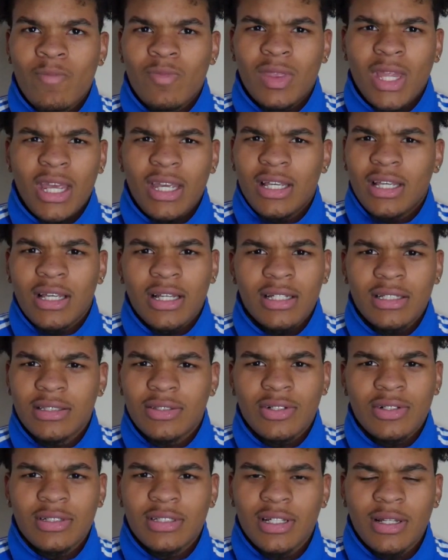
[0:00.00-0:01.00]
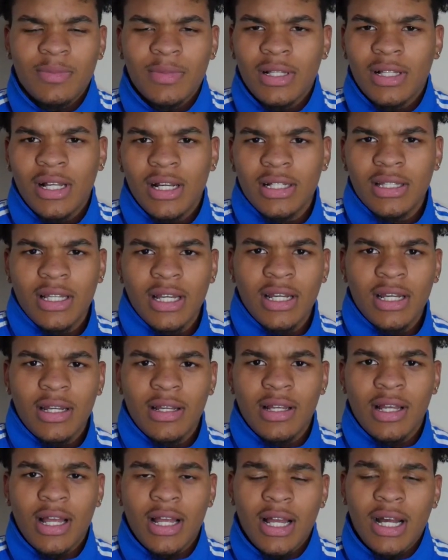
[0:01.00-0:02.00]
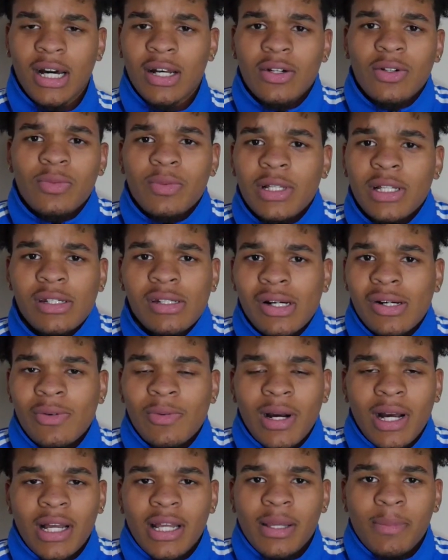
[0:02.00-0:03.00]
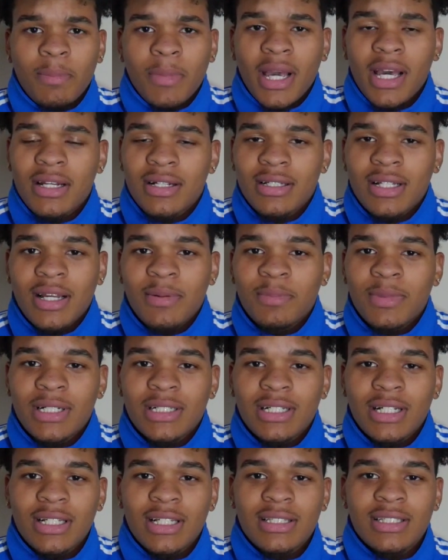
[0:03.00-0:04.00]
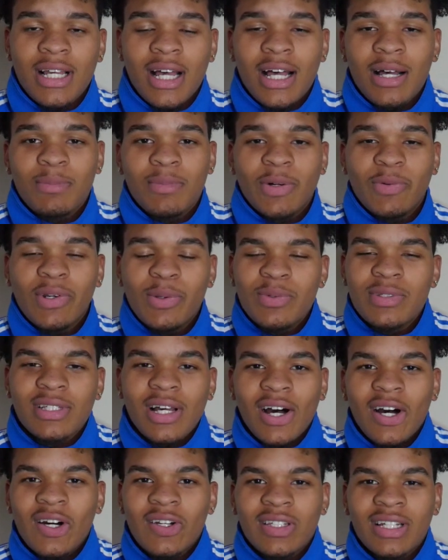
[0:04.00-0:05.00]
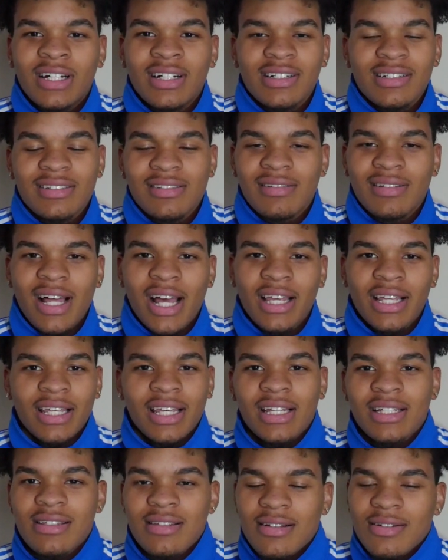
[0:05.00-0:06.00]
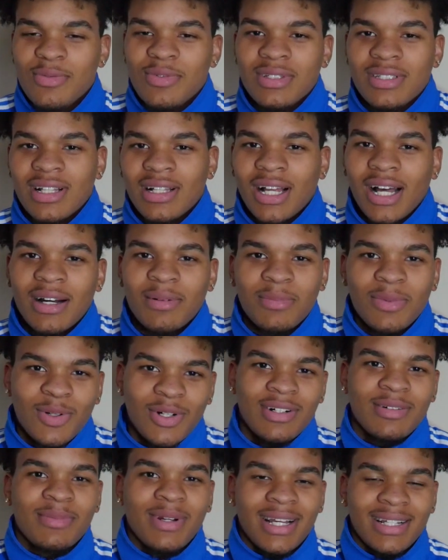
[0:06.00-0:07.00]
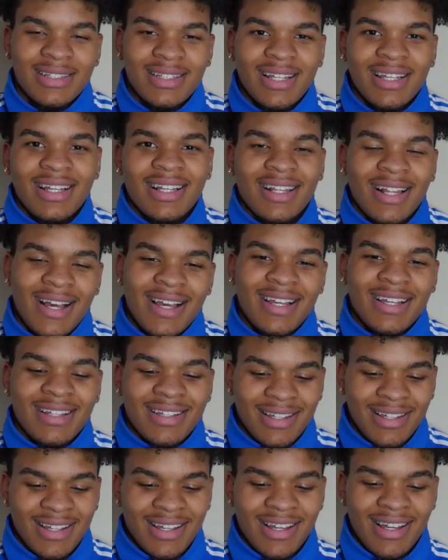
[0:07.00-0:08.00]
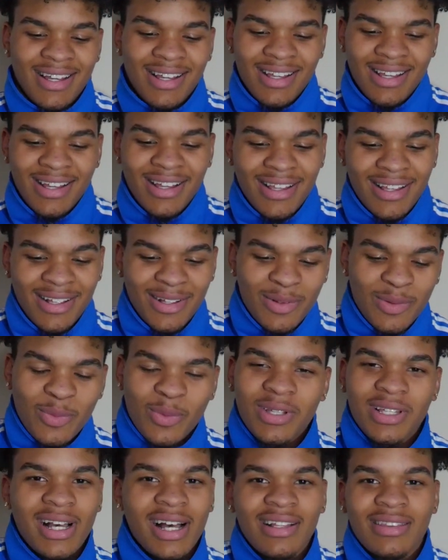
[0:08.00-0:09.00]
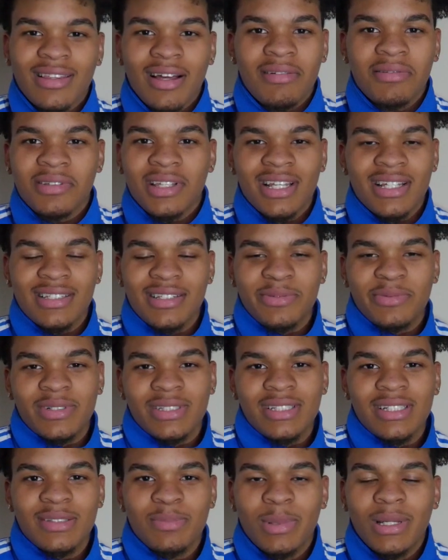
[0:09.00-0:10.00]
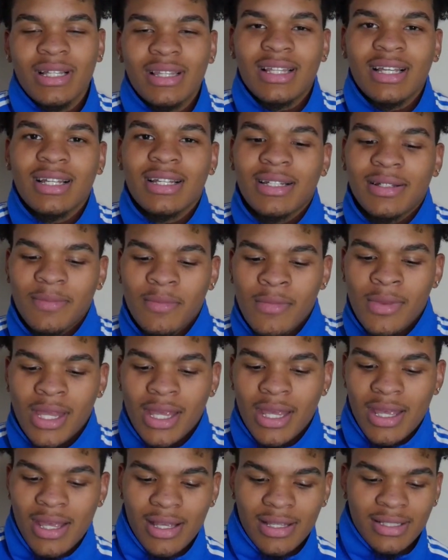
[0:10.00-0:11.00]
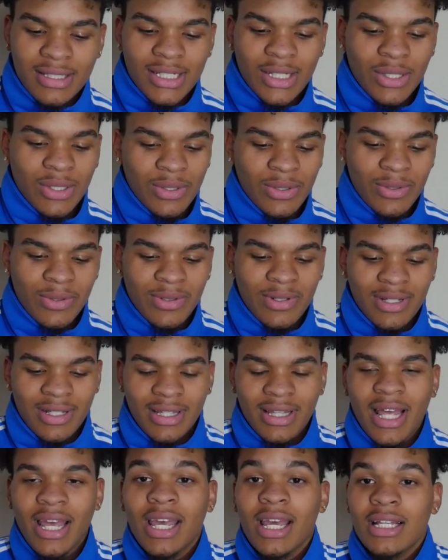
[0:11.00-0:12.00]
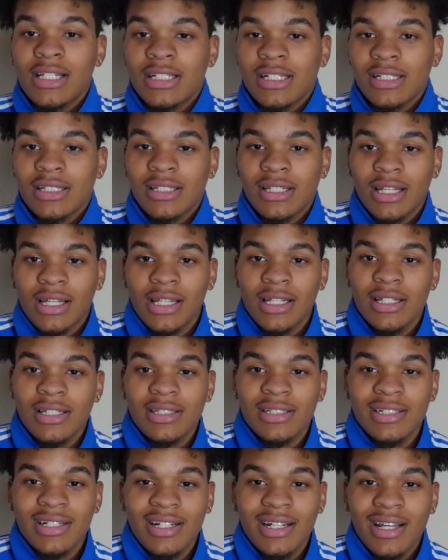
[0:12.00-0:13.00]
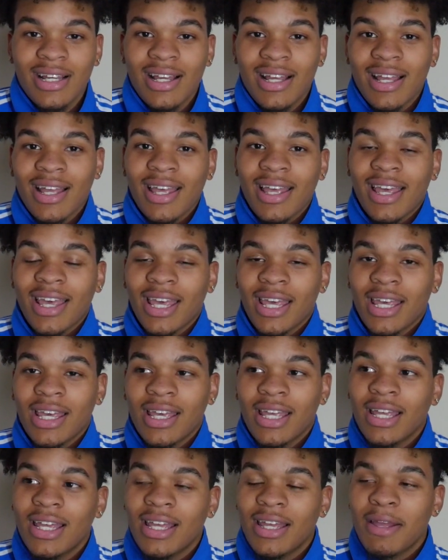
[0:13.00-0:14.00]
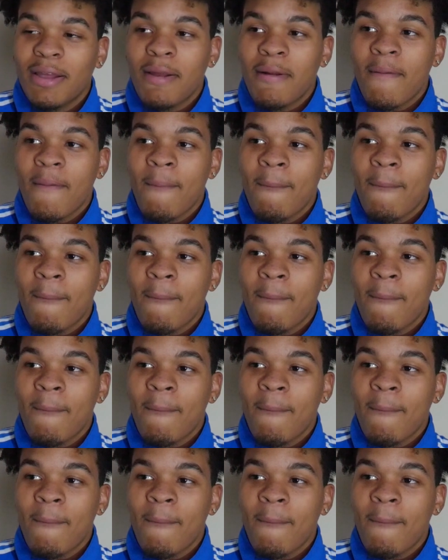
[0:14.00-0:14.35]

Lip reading: they kissed or something like that. I don't really know why it mattered that much at the time, but we was all young, so like kissing was a lot more back then. Like, we all thought kissing was this big thing. So they had just kissed, and